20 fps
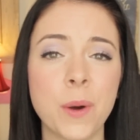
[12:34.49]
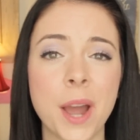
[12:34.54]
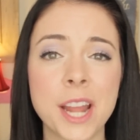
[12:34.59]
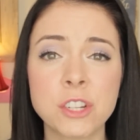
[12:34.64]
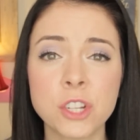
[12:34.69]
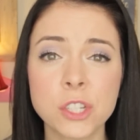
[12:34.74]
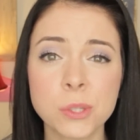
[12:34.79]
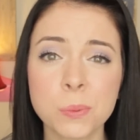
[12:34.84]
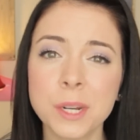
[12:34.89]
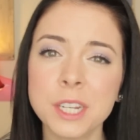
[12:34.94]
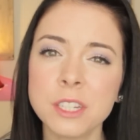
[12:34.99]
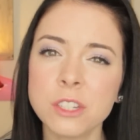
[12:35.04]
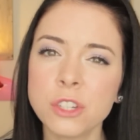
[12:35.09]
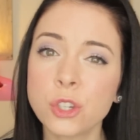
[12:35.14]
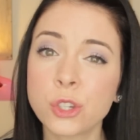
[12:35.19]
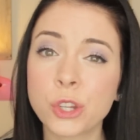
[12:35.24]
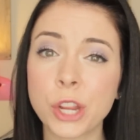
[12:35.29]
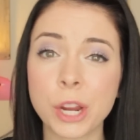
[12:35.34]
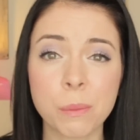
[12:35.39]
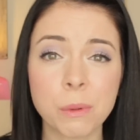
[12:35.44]
I just wanted to
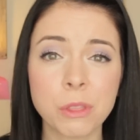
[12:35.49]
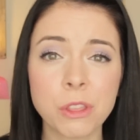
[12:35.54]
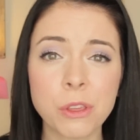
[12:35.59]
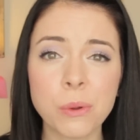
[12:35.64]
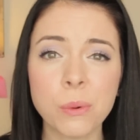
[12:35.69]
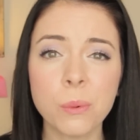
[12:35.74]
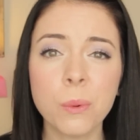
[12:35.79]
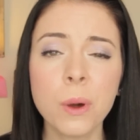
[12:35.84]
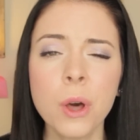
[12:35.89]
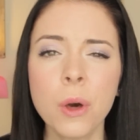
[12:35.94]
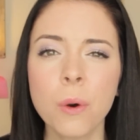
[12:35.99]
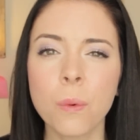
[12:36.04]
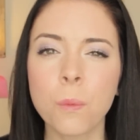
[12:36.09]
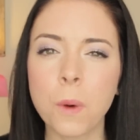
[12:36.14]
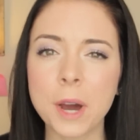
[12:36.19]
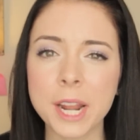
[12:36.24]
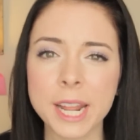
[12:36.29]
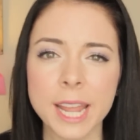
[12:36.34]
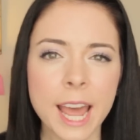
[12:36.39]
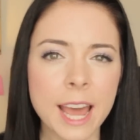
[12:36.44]
share with you
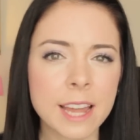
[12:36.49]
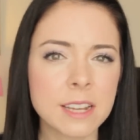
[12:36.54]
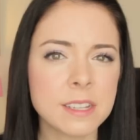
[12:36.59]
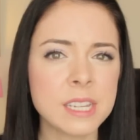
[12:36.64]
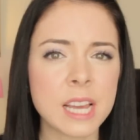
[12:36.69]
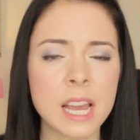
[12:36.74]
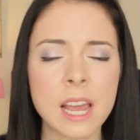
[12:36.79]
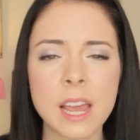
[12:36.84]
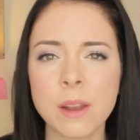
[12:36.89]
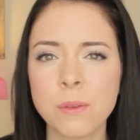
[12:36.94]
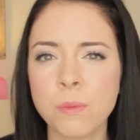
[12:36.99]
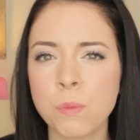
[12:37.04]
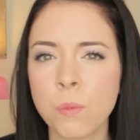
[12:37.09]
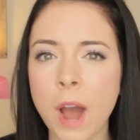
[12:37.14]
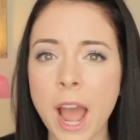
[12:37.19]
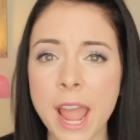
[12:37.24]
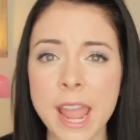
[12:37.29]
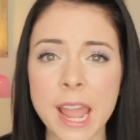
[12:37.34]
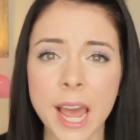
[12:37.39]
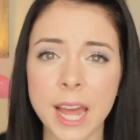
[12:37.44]
what I had done,
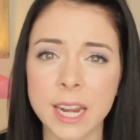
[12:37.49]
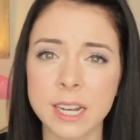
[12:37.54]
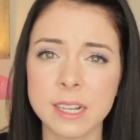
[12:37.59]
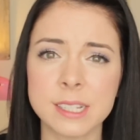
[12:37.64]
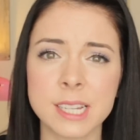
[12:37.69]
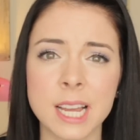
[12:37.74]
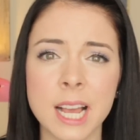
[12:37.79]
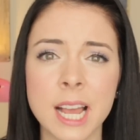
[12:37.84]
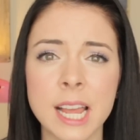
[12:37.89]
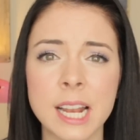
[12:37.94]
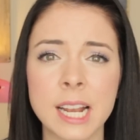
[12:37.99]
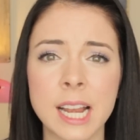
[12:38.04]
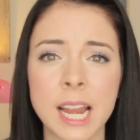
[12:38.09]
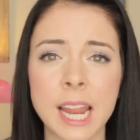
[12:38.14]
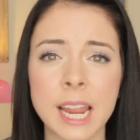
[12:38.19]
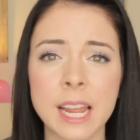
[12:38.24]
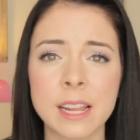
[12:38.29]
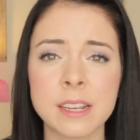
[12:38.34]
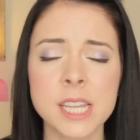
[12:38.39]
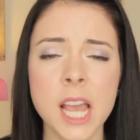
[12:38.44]
why I had it done,
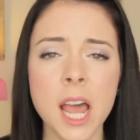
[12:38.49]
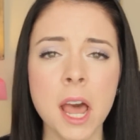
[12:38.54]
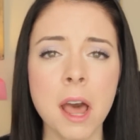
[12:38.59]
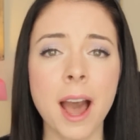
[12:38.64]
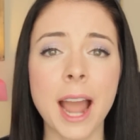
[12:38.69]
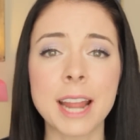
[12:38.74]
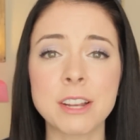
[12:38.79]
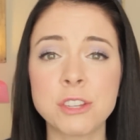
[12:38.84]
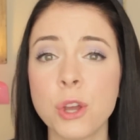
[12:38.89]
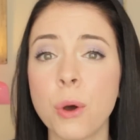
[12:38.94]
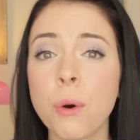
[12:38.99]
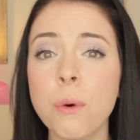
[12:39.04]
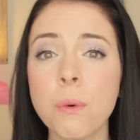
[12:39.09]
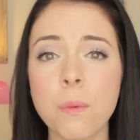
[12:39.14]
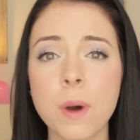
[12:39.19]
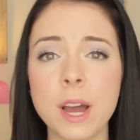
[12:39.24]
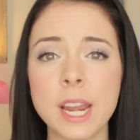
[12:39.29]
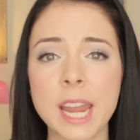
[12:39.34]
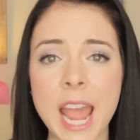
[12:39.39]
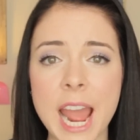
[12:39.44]
and I don't
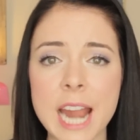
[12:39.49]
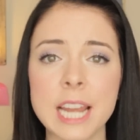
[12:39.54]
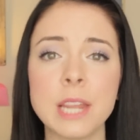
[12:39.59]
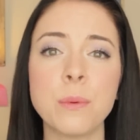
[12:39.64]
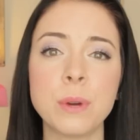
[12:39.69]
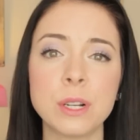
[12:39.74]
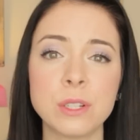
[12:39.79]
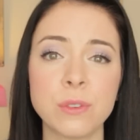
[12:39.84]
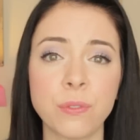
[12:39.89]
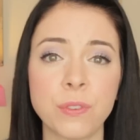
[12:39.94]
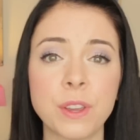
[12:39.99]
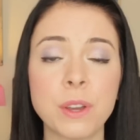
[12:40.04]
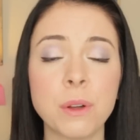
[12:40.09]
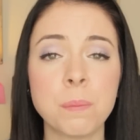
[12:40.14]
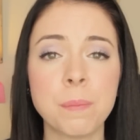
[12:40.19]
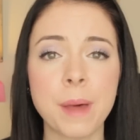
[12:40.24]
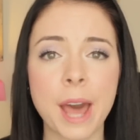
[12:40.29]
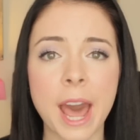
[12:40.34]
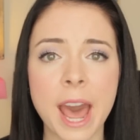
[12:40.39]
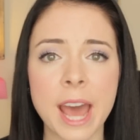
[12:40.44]
want anyone to feel
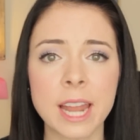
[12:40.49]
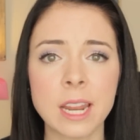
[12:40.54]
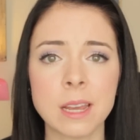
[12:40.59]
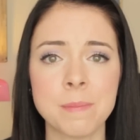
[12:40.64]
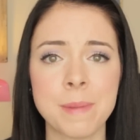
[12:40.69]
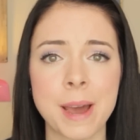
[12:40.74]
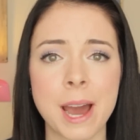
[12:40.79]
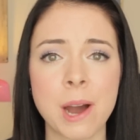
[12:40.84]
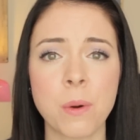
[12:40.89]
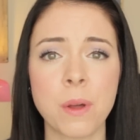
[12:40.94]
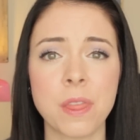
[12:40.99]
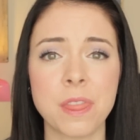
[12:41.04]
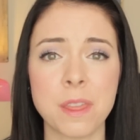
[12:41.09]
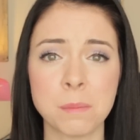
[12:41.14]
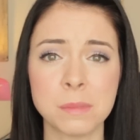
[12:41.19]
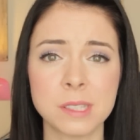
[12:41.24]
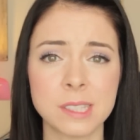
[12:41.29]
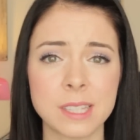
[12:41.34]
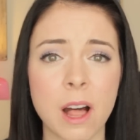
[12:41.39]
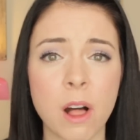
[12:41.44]
bad about
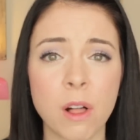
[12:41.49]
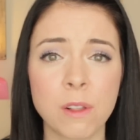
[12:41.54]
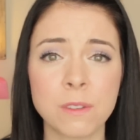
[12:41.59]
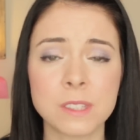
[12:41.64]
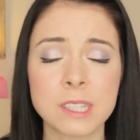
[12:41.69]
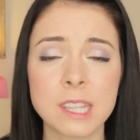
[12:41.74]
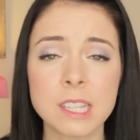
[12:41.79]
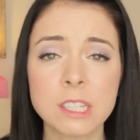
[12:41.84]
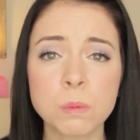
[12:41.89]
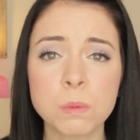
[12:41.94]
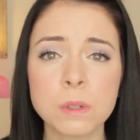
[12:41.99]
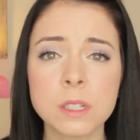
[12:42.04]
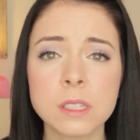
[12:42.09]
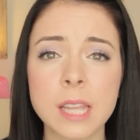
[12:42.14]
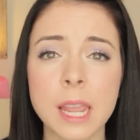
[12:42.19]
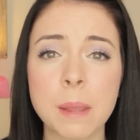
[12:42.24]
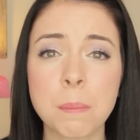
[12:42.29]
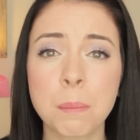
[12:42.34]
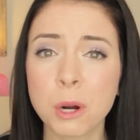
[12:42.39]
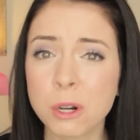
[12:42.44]
themselves. This was
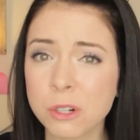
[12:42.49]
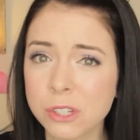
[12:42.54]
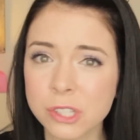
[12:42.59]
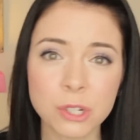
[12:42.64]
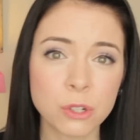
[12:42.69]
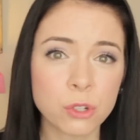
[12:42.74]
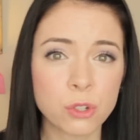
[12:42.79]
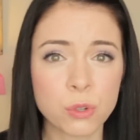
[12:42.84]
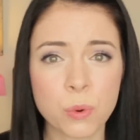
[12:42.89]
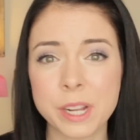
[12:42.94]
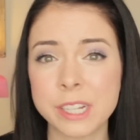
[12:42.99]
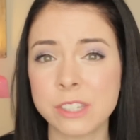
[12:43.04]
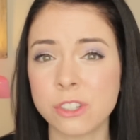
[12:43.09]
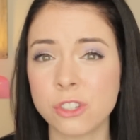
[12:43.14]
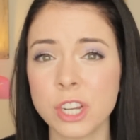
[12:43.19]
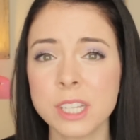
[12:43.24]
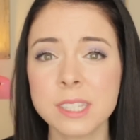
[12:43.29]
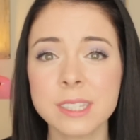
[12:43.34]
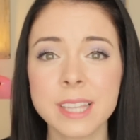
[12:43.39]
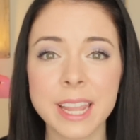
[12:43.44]
a personal choice,
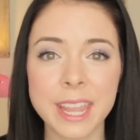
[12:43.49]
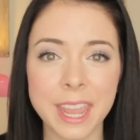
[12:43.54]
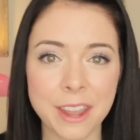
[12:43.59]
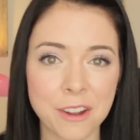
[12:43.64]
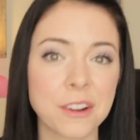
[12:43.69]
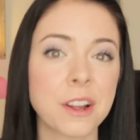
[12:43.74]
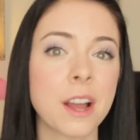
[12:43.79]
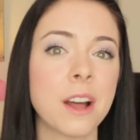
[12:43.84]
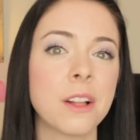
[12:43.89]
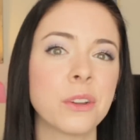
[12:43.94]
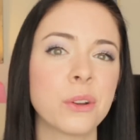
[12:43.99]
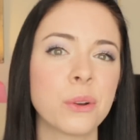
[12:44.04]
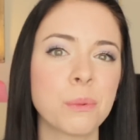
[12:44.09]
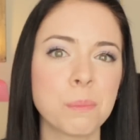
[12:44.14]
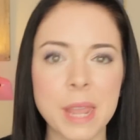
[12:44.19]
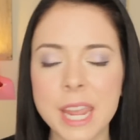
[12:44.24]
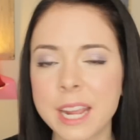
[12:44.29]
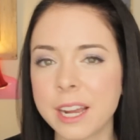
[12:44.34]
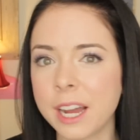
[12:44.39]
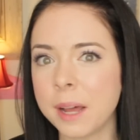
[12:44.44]
just like hair color,
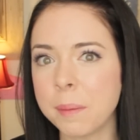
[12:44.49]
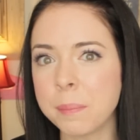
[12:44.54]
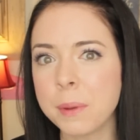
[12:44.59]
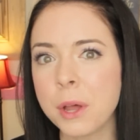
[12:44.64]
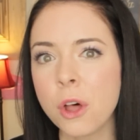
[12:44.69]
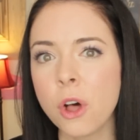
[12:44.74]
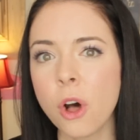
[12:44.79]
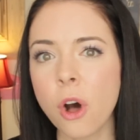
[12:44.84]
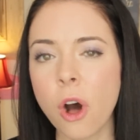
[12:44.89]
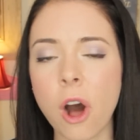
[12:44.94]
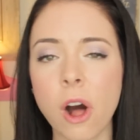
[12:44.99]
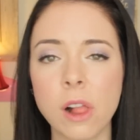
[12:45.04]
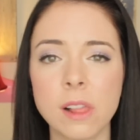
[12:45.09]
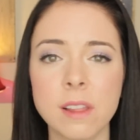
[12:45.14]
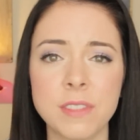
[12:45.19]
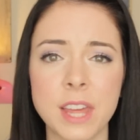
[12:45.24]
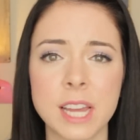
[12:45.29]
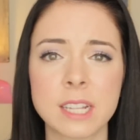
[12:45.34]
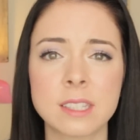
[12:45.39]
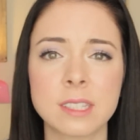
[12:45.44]
makeup, all
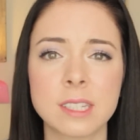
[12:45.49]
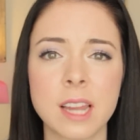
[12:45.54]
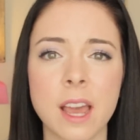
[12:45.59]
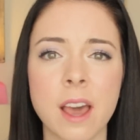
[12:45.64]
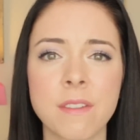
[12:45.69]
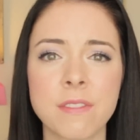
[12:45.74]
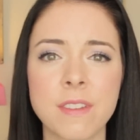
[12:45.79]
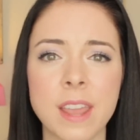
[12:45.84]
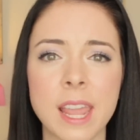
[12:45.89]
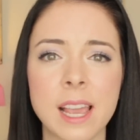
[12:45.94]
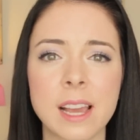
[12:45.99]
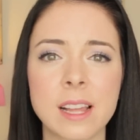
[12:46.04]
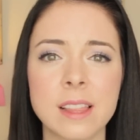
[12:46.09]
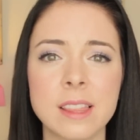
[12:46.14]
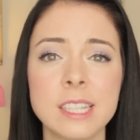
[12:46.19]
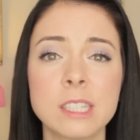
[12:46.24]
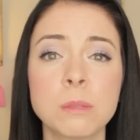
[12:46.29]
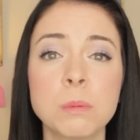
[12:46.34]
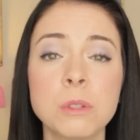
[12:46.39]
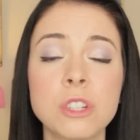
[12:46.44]
of that stuff, and
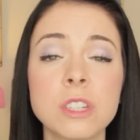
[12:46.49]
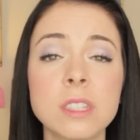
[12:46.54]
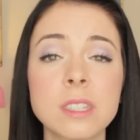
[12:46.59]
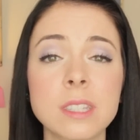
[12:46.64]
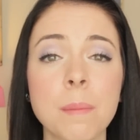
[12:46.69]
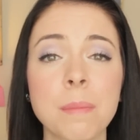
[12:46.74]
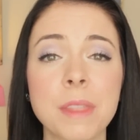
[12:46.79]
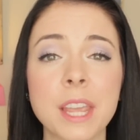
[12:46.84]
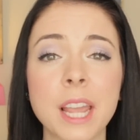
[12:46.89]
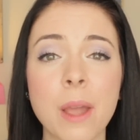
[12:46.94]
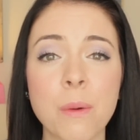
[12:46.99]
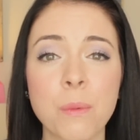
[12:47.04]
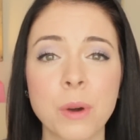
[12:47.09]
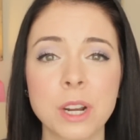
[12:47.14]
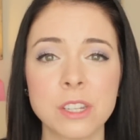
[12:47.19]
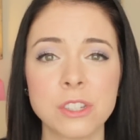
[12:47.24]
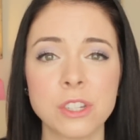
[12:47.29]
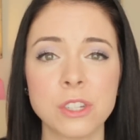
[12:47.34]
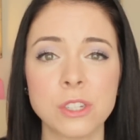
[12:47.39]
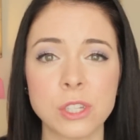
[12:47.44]
this was just something I
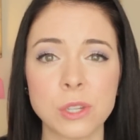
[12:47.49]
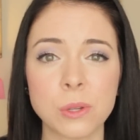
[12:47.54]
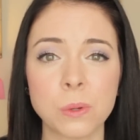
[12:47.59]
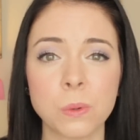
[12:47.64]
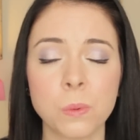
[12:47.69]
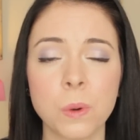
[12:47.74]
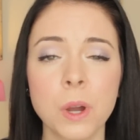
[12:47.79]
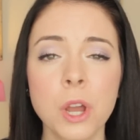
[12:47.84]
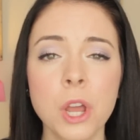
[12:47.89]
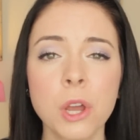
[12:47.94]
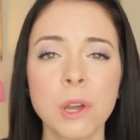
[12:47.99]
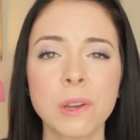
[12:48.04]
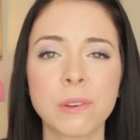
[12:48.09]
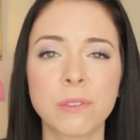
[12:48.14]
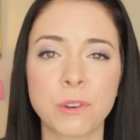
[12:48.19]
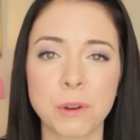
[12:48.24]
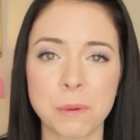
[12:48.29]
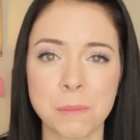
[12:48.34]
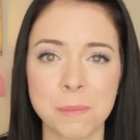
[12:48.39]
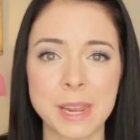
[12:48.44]
wanted to do
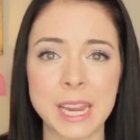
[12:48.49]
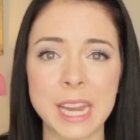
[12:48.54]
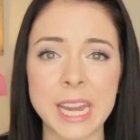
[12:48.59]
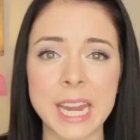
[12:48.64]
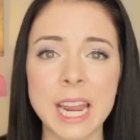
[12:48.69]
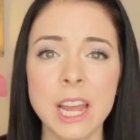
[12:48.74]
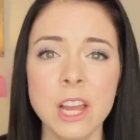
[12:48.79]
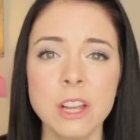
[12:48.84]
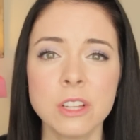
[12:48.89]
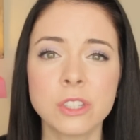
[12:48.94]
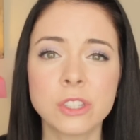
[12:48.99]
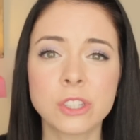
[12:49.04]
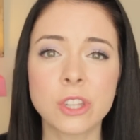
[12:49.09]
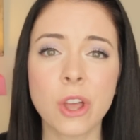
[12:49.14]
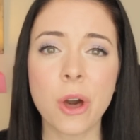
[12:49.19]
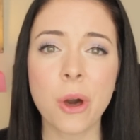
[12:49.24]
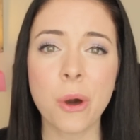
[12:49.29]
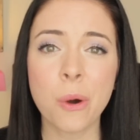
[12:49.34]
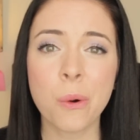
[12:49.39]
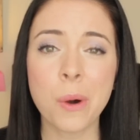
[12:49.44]
for me.
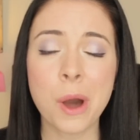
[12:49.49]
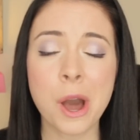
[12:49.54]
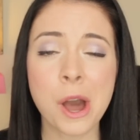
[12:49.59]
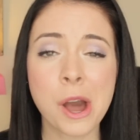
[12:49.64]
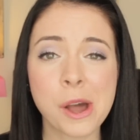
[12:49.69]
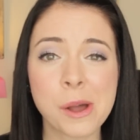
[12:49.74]
So